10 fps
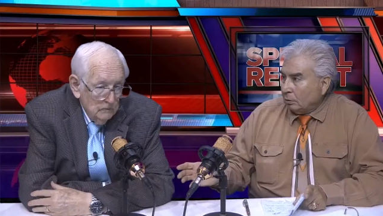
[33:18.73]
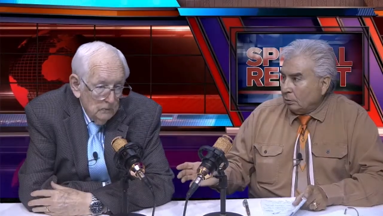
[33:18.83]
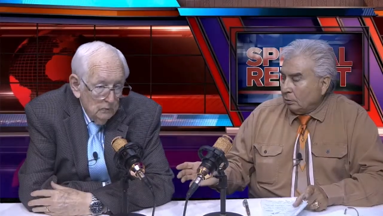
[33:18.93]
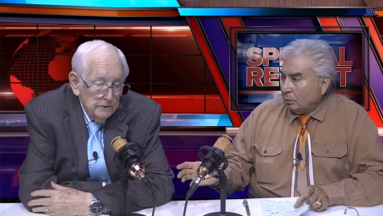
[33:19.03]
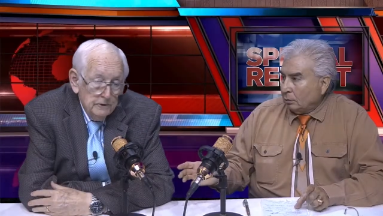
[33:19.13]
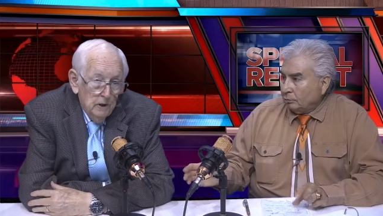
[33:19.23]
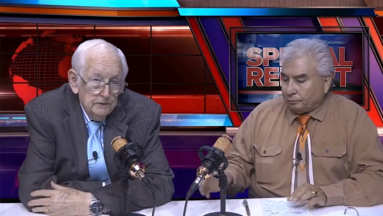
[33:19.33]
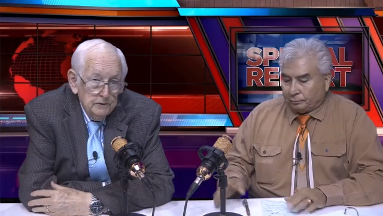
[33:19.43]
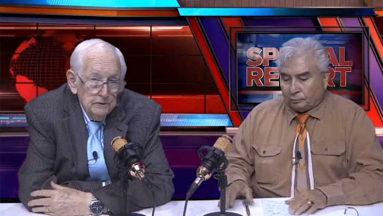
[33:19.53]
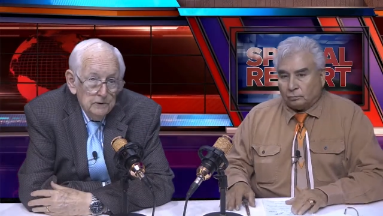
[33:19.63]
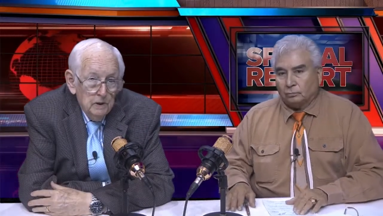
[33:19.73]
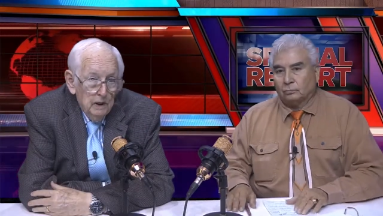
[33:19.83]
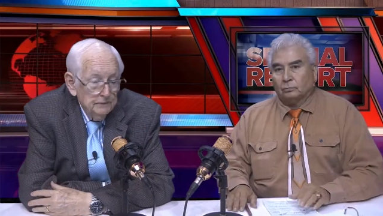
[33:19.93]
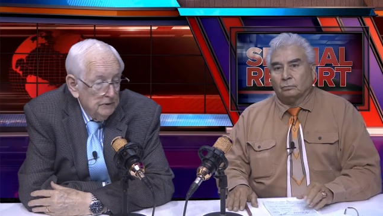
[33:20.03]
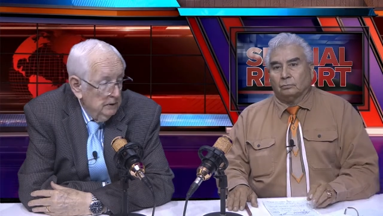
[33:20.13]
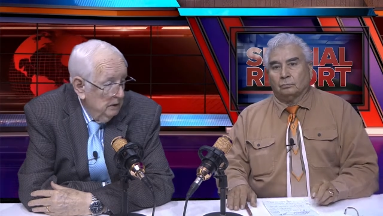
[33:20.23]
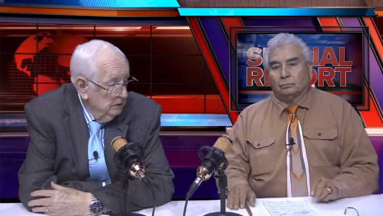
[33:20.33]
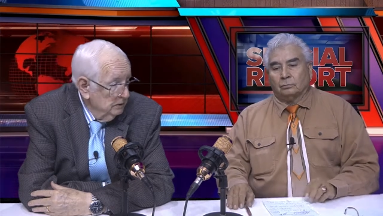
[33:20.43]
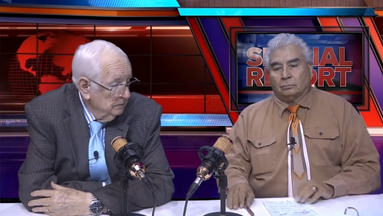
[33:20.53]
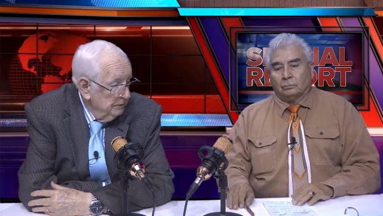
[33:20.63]
Speaker 1: Result is your life's
Speaker 2: in
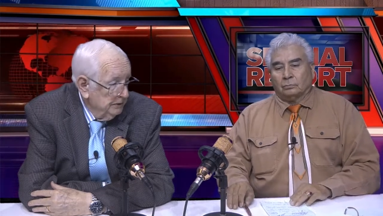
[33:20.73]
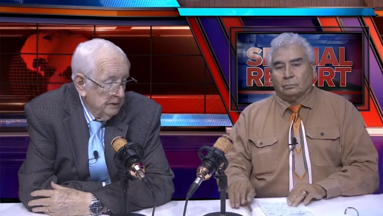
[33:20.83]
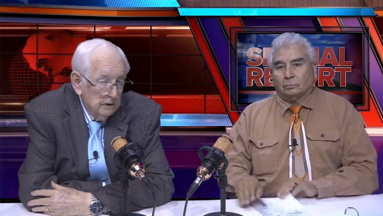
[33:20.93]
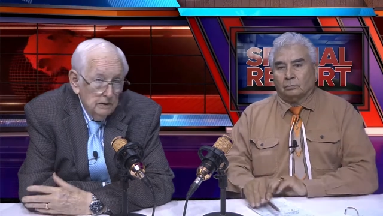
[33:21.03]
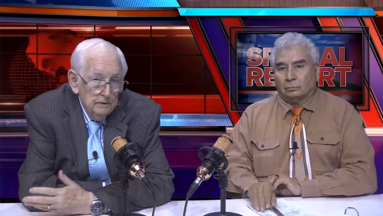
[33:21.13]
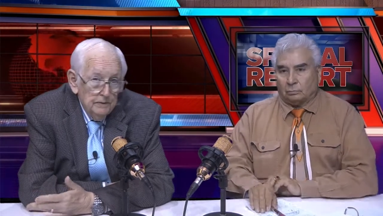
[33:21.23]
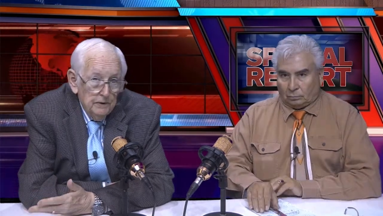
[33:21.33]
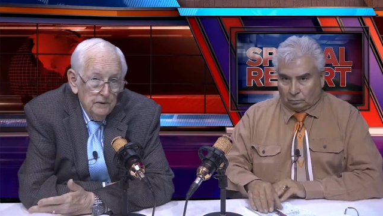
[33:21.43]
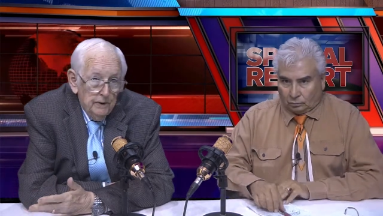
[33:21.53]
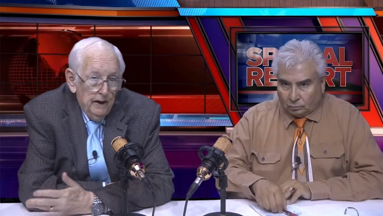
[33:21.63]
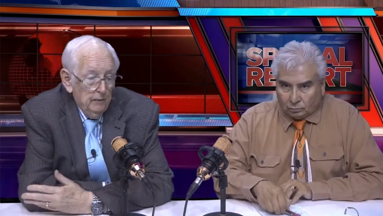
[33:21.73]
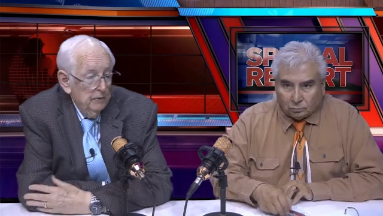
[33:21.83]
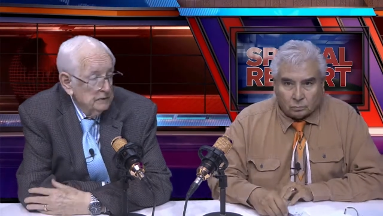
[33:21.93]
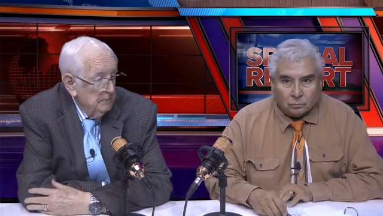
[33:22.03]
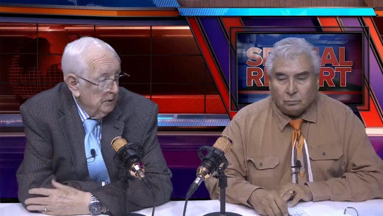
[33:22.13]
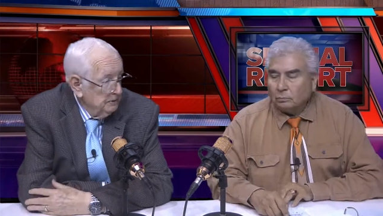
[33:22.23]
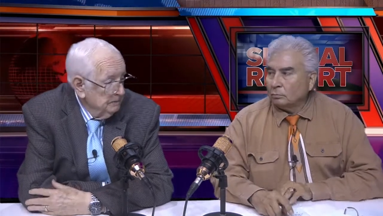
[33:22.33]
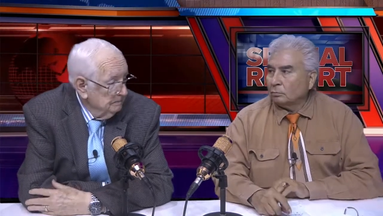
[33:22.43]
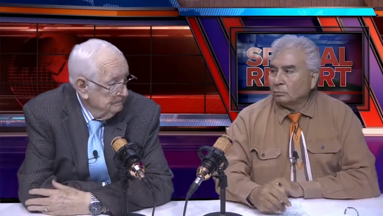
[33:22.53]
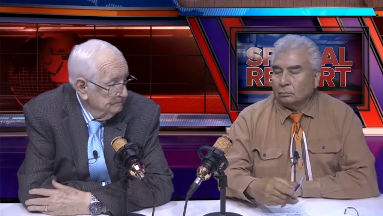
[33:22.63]
danger, particularly if you're an at risk person.
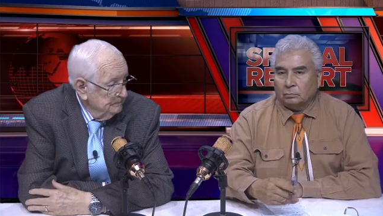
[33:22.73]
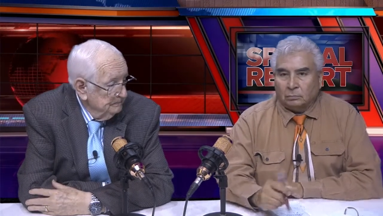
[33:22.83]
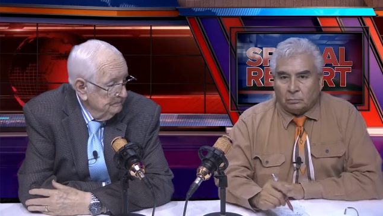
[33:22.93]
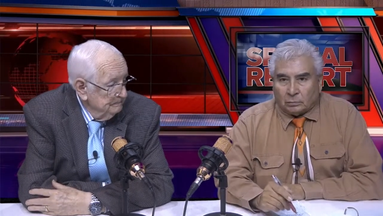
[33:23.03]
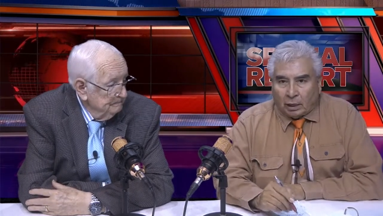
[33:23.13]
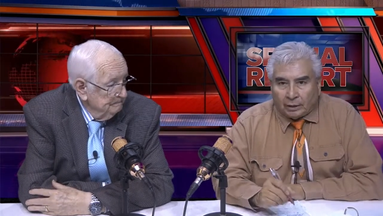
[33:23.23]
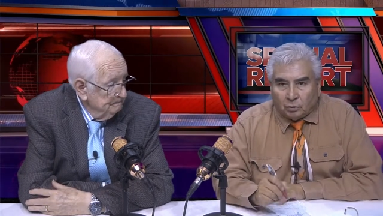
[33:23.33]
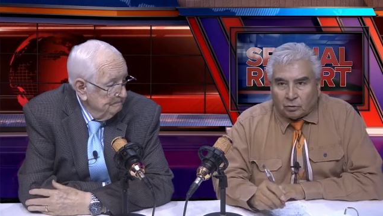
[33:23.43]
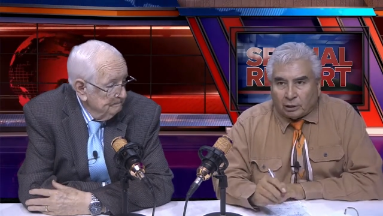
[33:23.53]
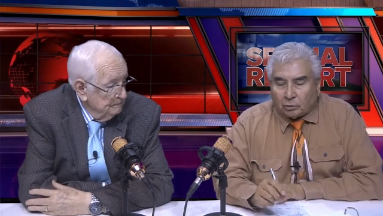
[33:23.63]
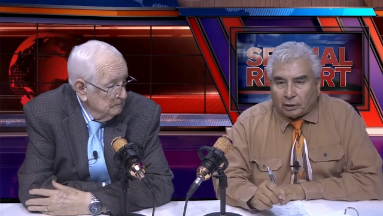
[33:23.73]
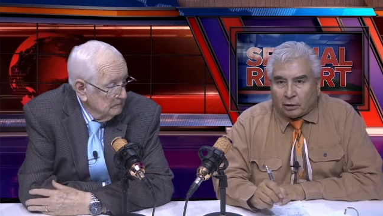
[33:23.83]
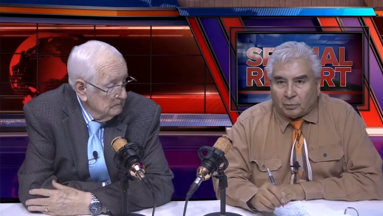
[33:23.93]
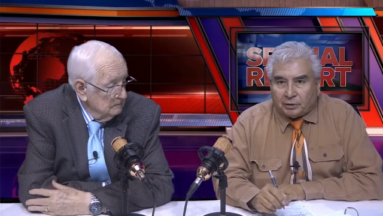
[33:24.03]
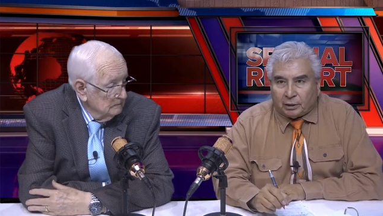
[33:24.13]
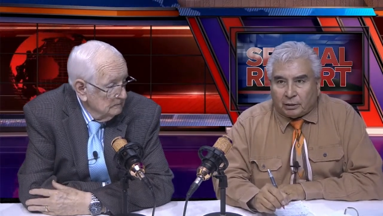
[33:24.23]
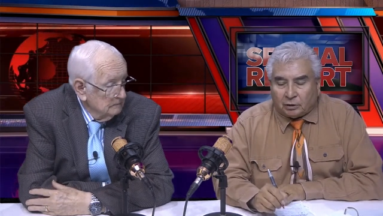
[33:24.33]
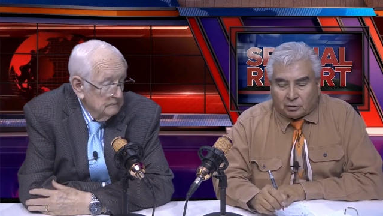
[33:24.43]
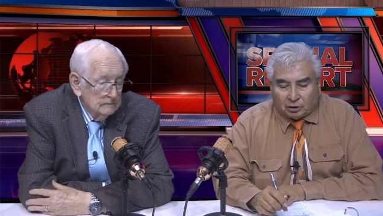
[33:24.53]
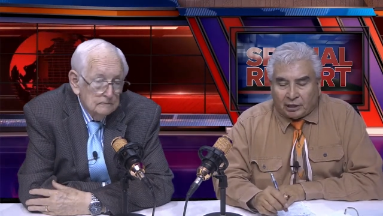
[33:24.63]
I know it sounds like a
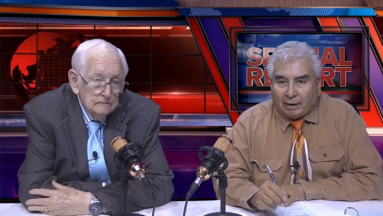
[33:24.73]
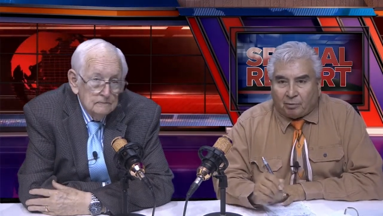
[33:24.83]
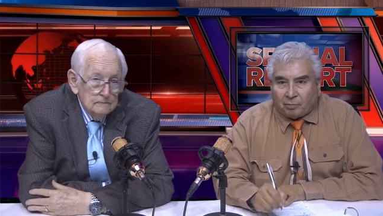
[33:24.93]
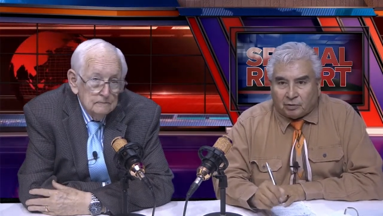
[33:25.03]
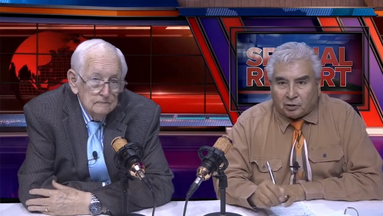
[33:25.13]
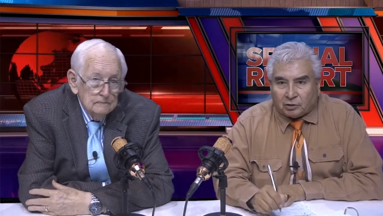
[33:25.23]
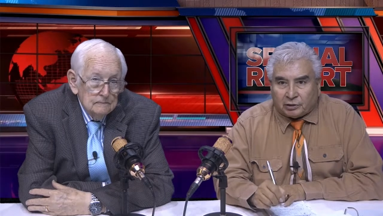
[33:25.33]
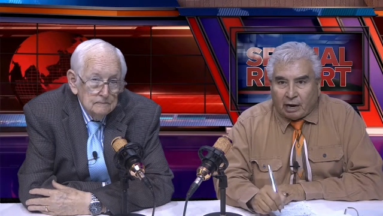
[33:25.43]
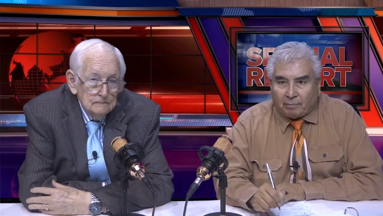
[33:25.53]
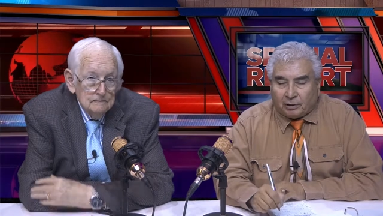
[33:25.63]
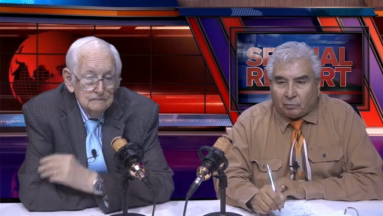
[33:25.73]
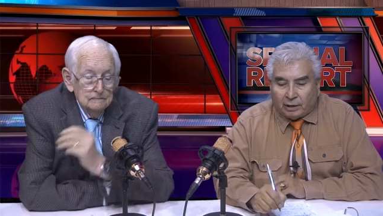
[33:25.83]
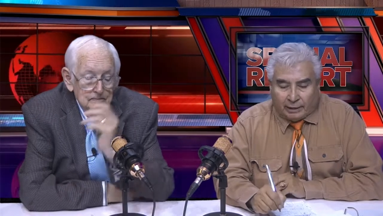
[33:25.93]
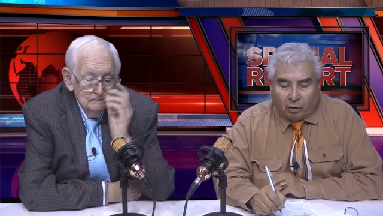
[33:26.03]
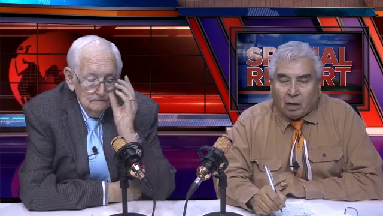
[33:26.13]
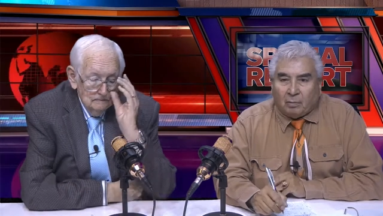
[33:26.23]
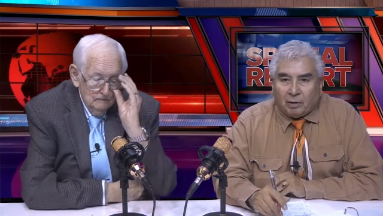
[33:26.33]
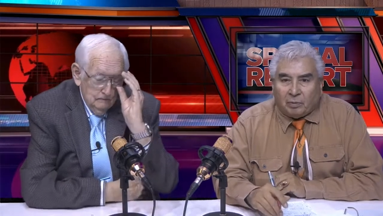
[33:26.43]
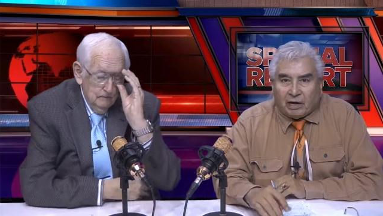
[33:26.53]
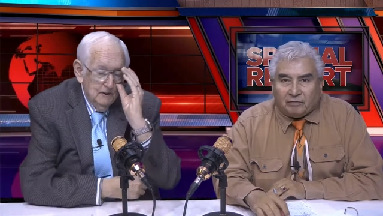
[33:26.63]
ridiculous example, but this is happening right now. May
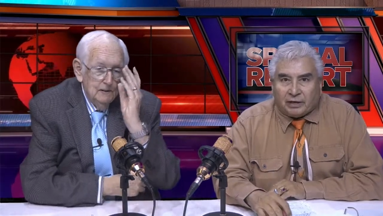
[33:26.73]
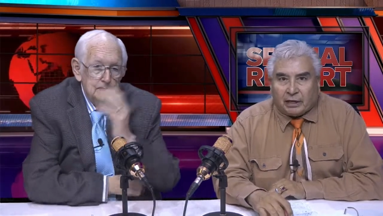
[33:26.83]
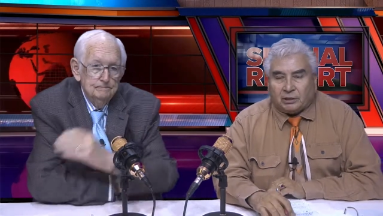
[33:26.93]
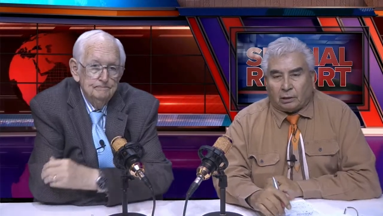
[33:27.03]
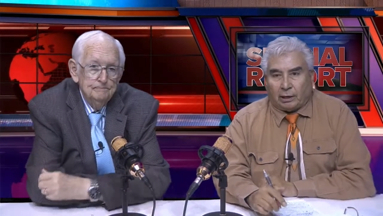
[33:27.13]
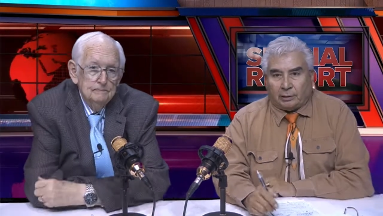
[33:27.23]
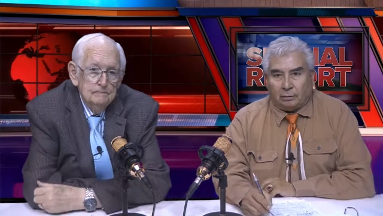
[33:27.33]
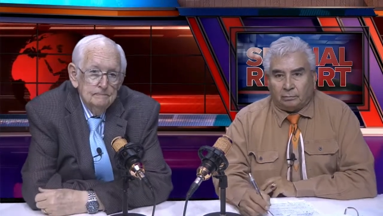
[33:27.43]
we have the next slide?